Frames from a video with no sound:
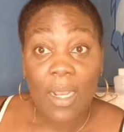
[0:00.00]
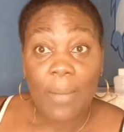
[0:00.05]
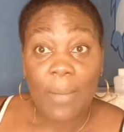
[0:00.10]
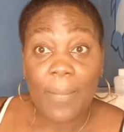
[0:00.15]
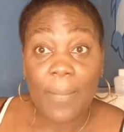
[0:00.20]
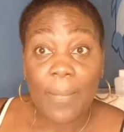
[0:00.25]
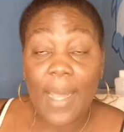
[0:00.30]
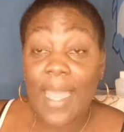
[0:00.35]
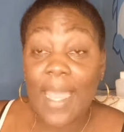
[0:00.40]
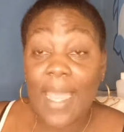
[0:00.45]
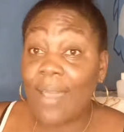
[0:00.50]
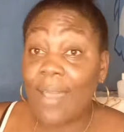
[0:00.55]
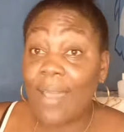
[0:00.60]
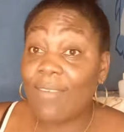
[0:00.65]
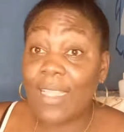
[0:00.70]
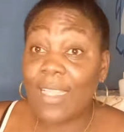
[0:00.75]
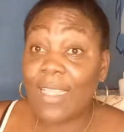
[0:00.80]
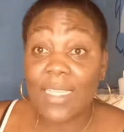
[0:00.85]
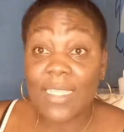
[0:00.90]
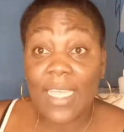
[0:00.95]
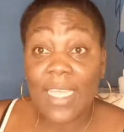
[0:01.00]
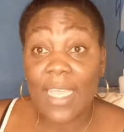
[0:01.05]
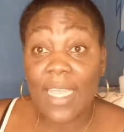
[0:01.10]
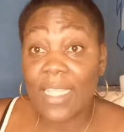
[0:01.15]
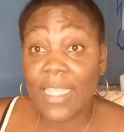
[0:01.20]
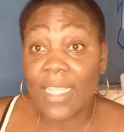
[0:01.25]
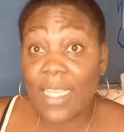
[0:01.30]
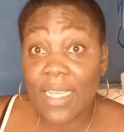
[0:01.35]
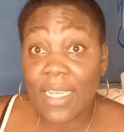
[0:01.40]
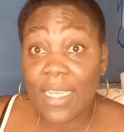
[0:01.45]
I have a lot of
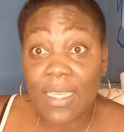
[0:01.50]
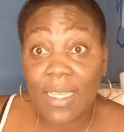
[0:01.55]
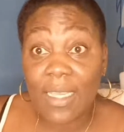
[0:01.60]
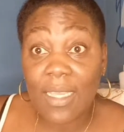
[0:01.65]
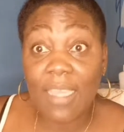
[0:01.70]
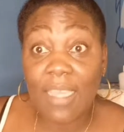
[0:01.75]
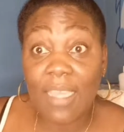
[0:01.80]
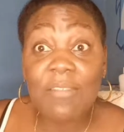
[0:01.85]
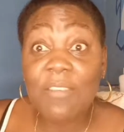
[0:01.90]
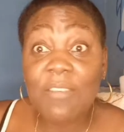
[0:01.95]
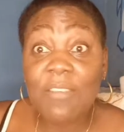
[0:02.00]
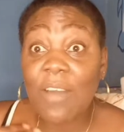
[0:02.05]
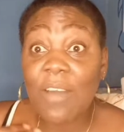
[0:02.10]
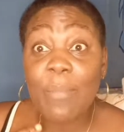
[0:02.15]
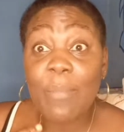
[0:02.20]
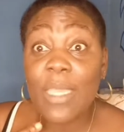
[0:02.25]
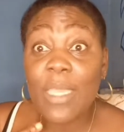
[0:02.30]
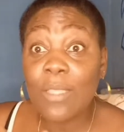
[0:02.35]
headache. Even for me,